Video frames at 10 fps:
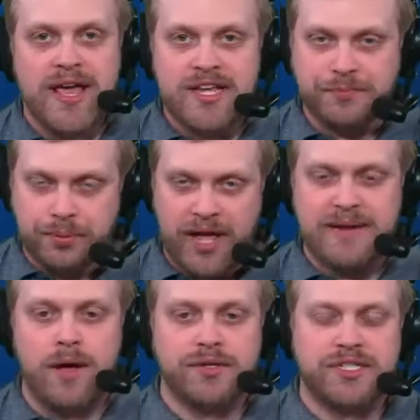He's
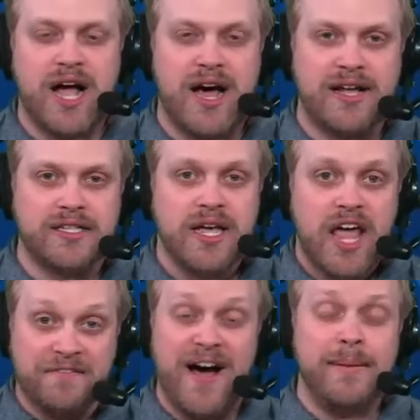played both sides.
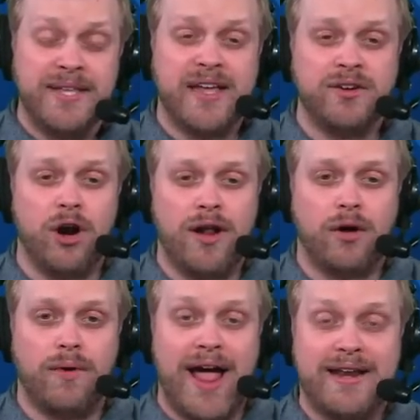If I'm taking
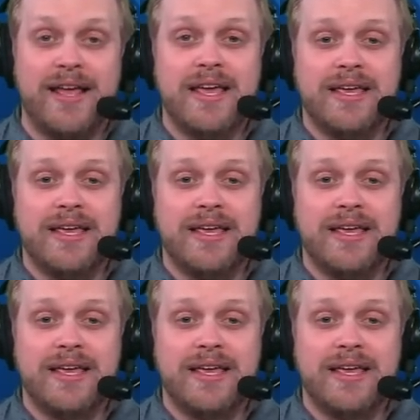Darnell Wright,